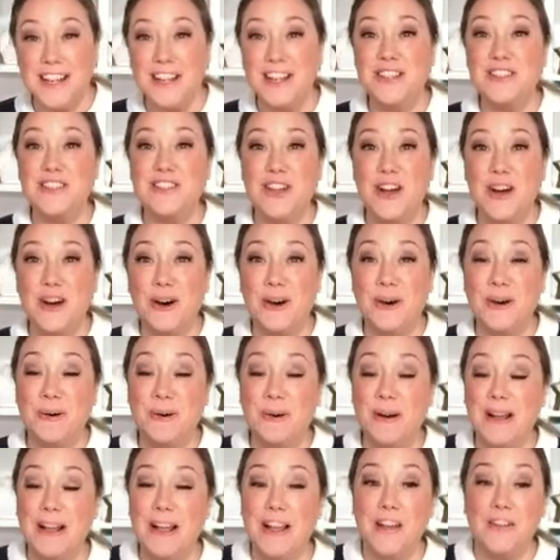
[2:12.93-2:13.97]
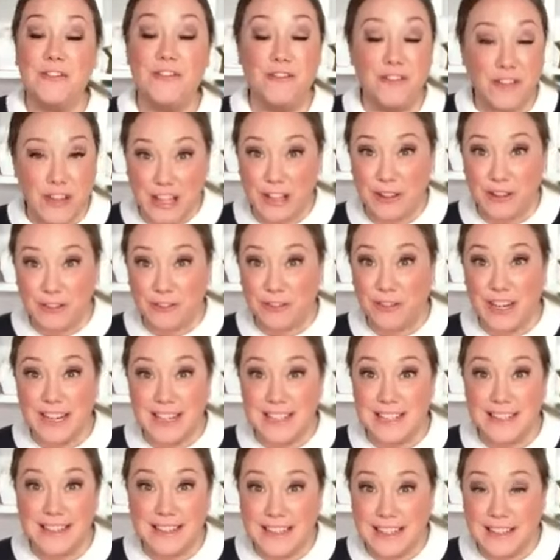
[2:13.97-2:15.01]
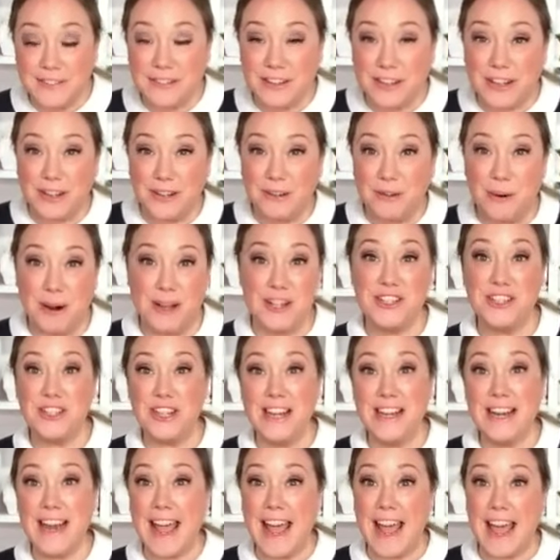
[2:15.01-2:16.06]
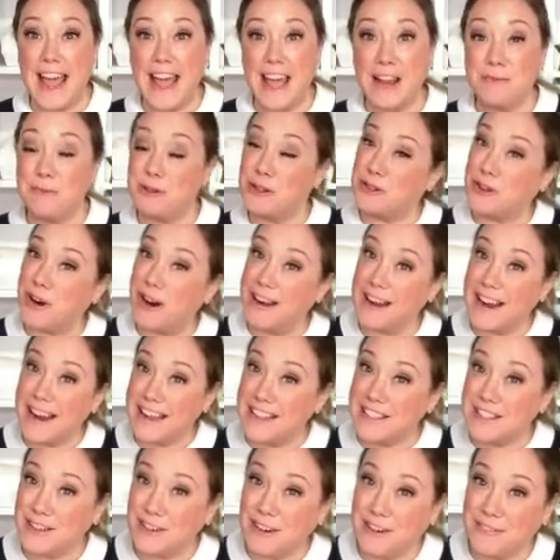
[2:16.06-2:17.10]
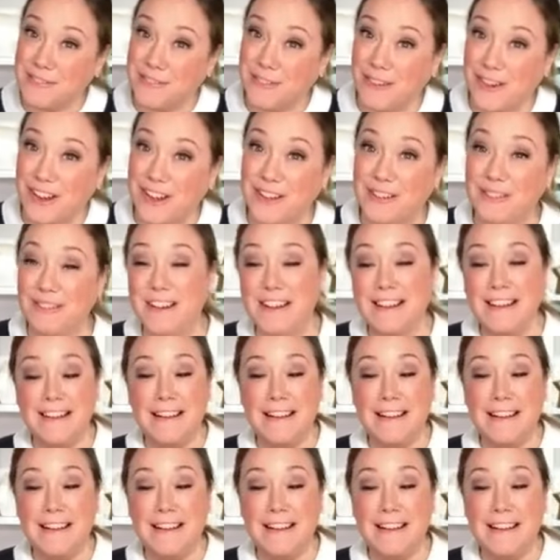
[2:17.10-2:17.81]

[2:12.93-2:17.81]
So feel free to leave a little question and we'll try to answer it for you.